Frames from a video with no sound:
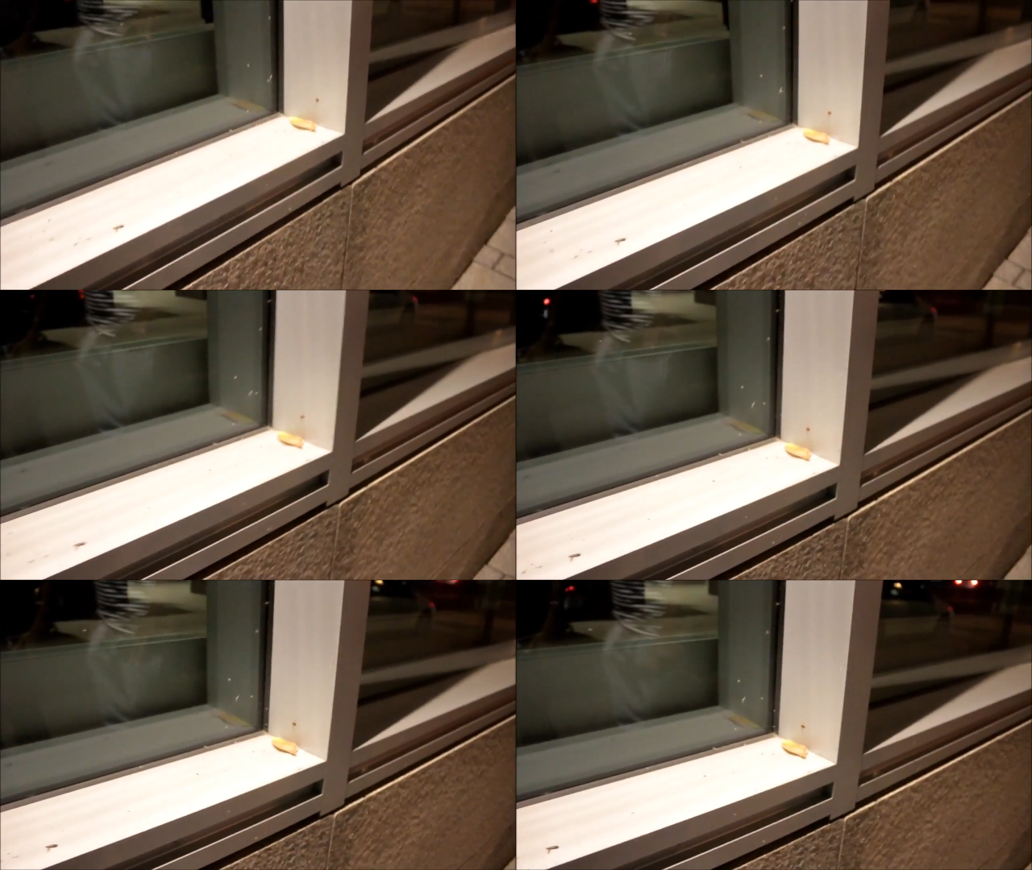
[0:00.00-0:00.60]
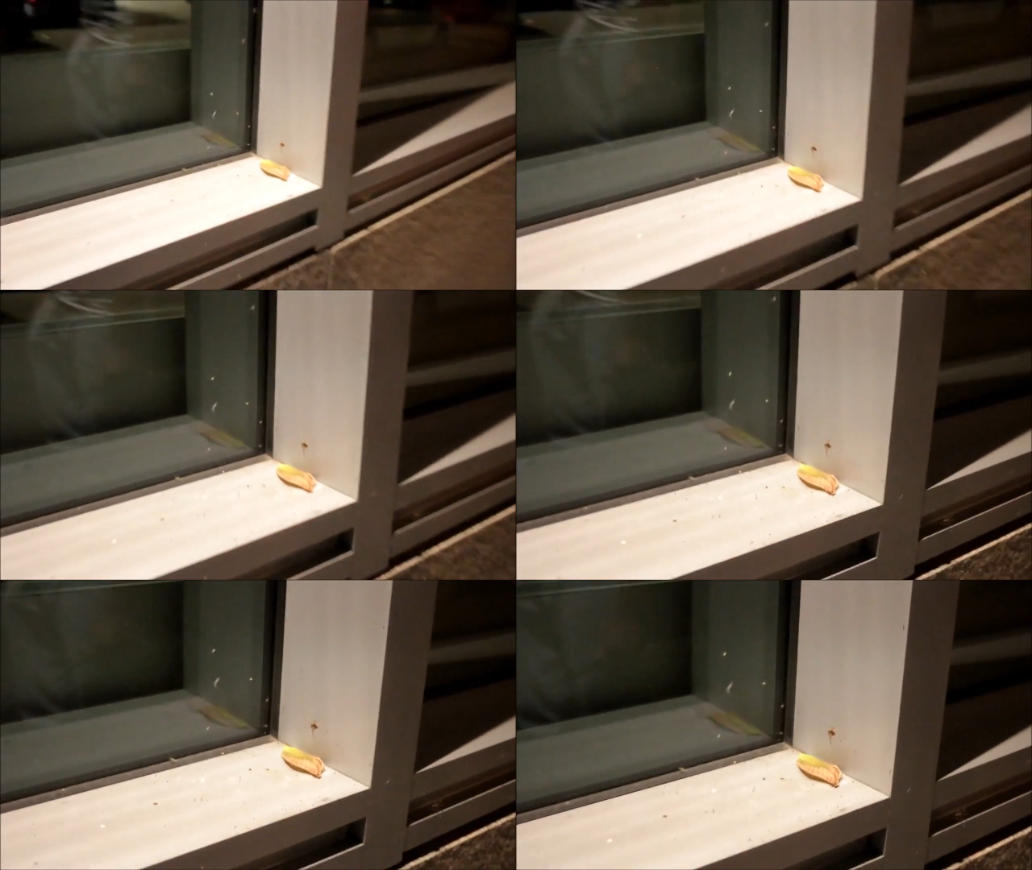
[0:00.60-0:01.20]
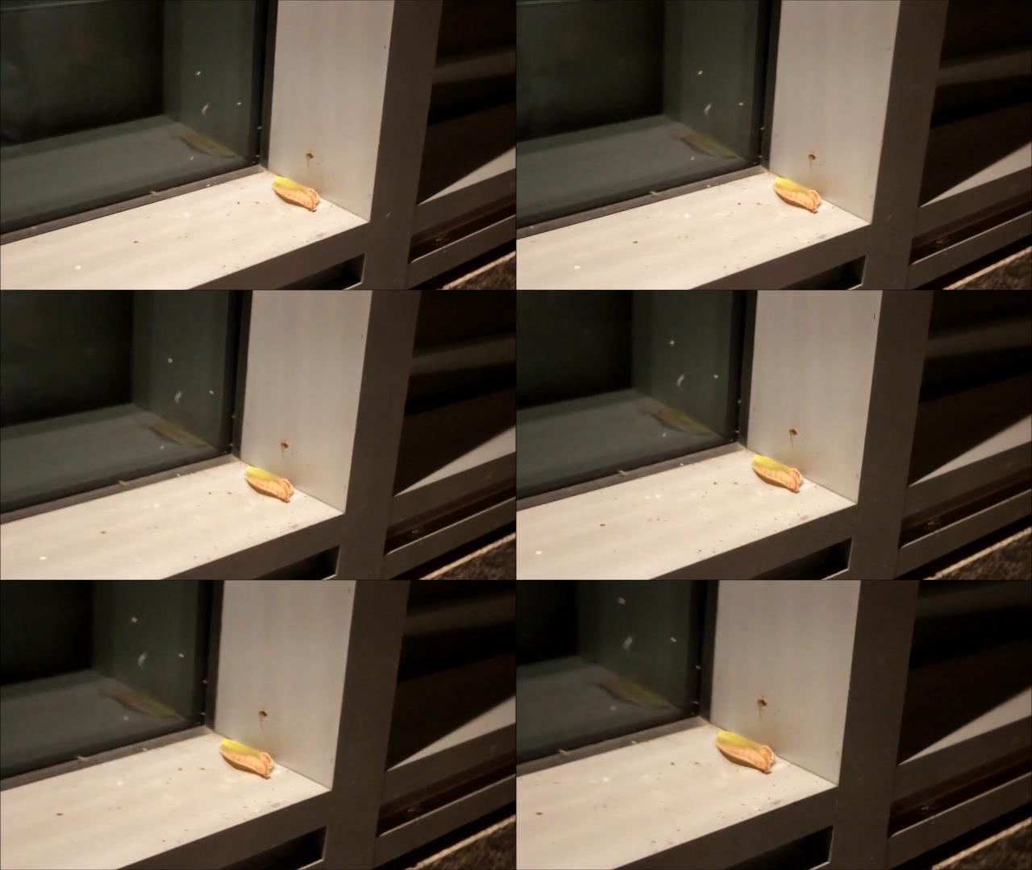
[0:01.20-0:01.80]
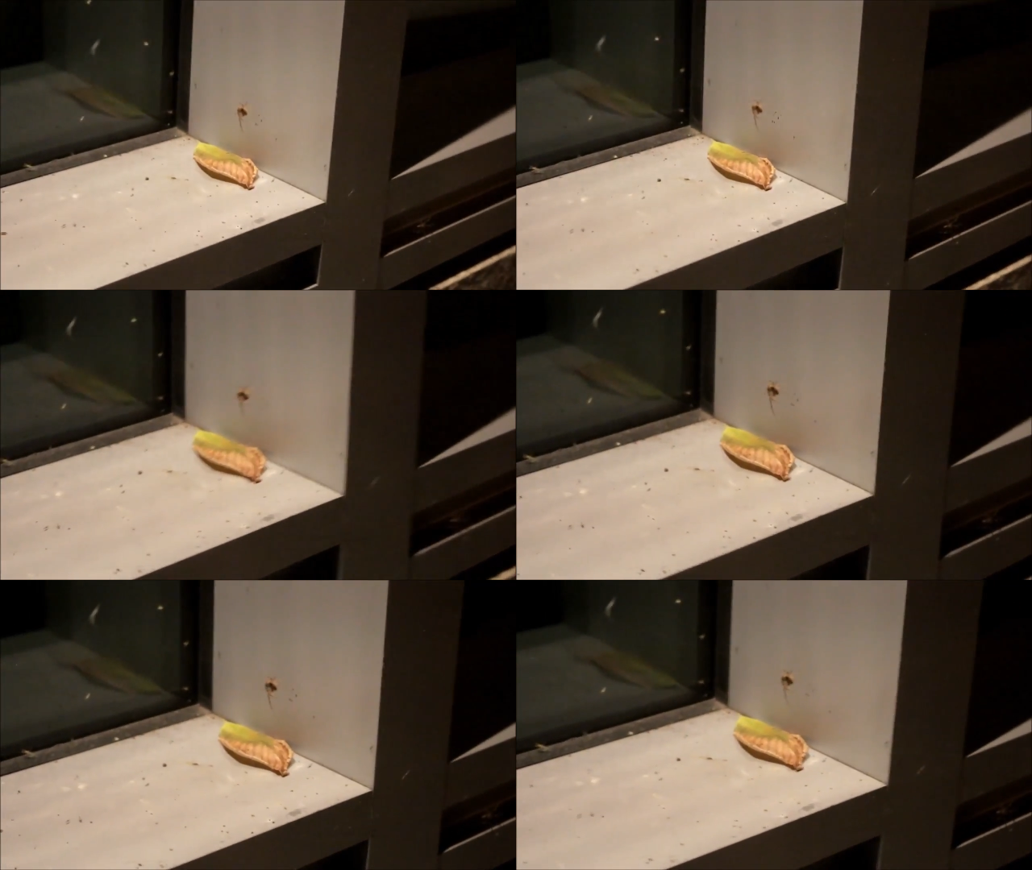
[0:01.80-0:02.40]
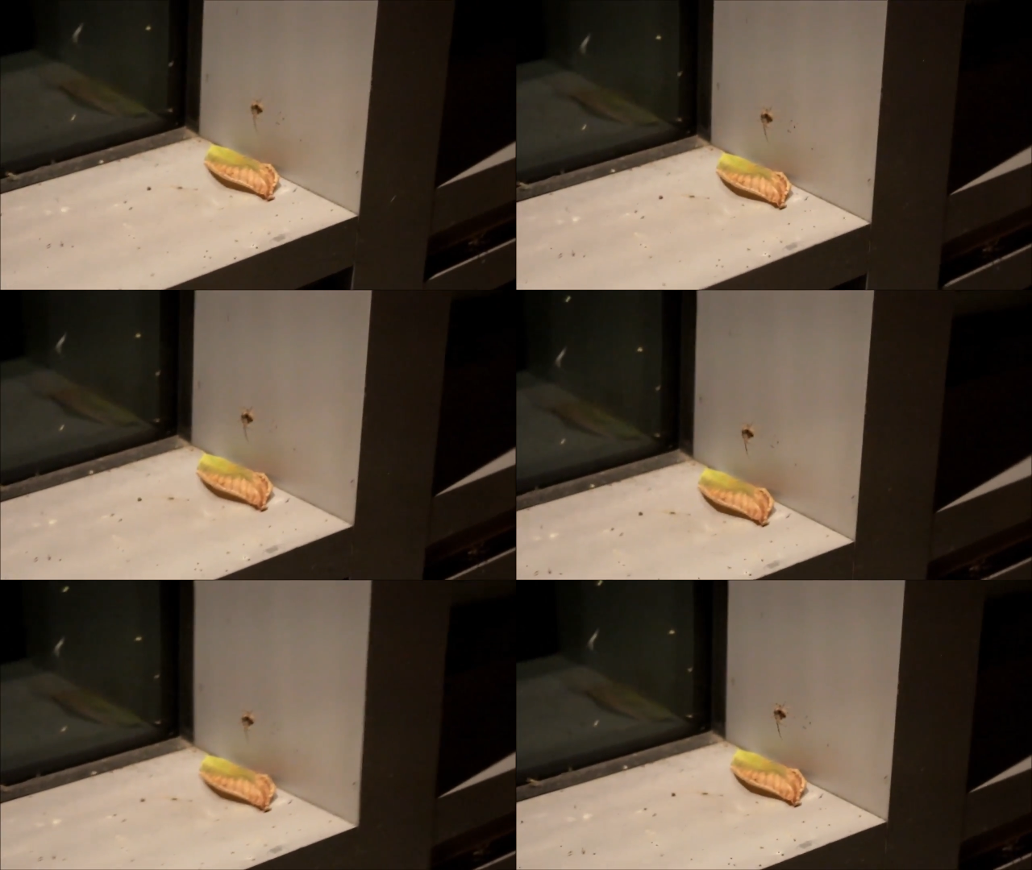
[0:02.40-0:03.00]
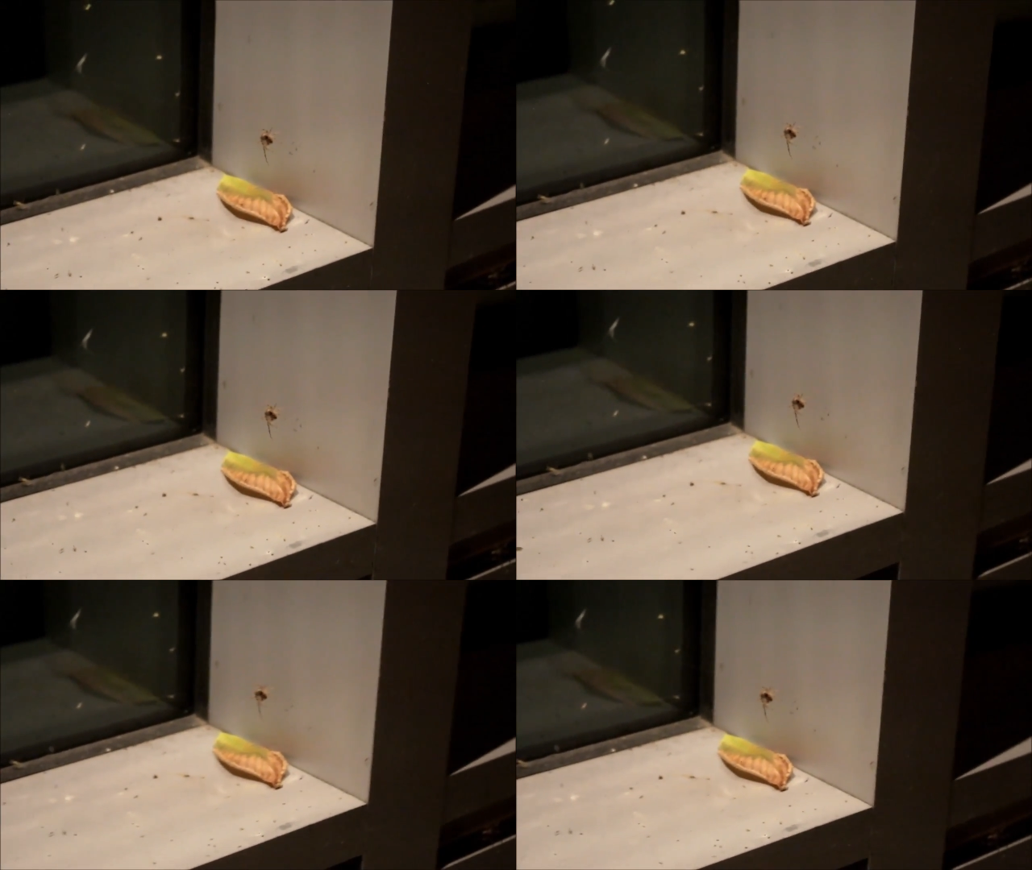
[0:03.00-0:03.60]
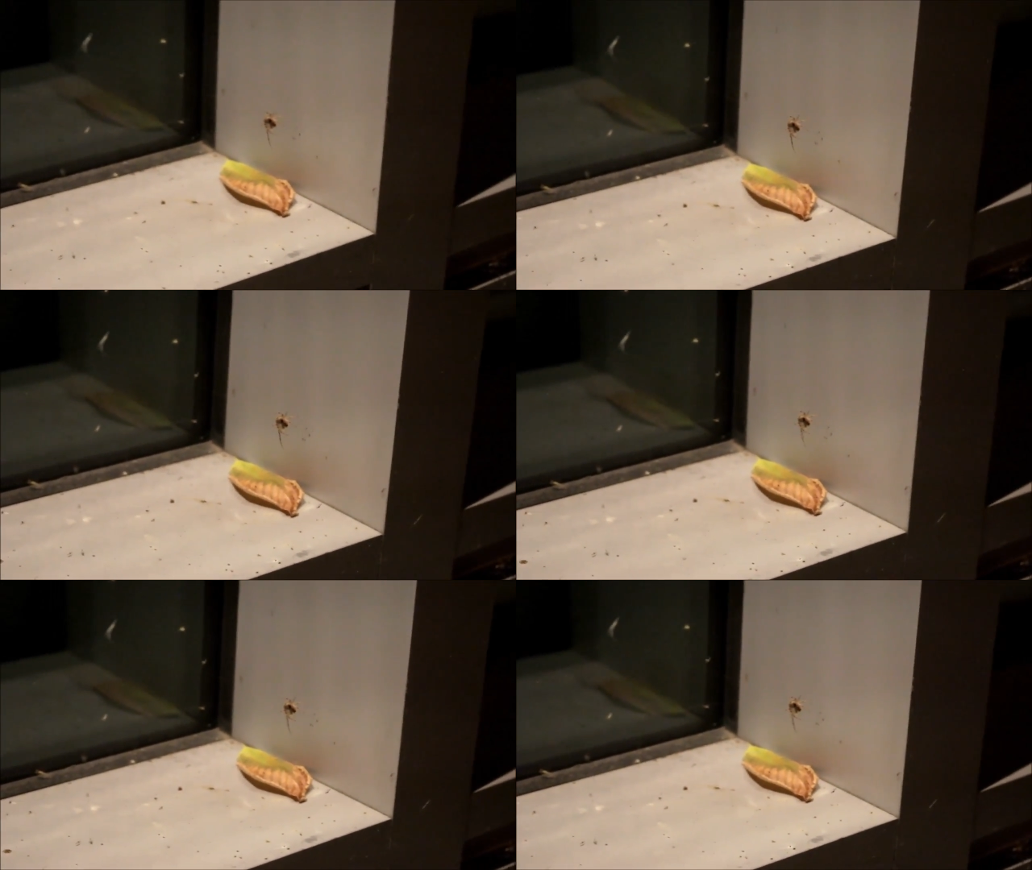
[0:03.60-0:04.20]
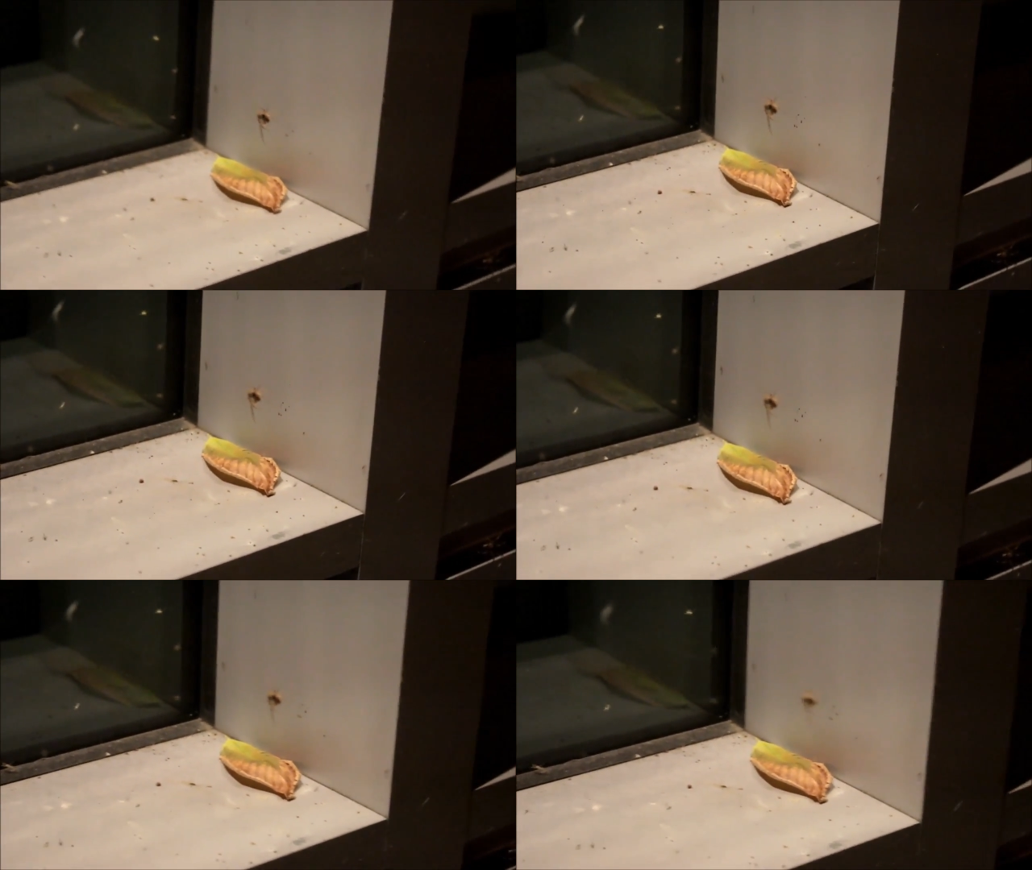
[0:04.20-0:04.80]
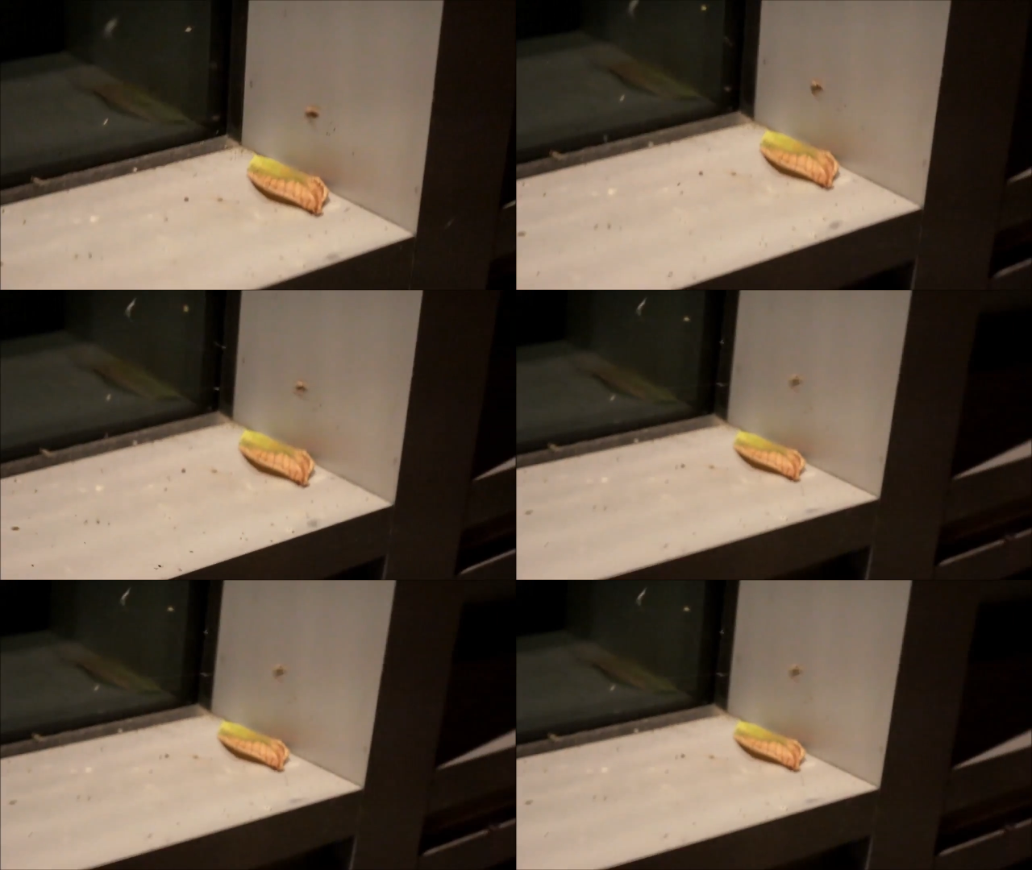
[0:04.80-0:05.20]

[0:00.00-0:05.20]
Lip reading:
No face is visible, so there are no lips to read.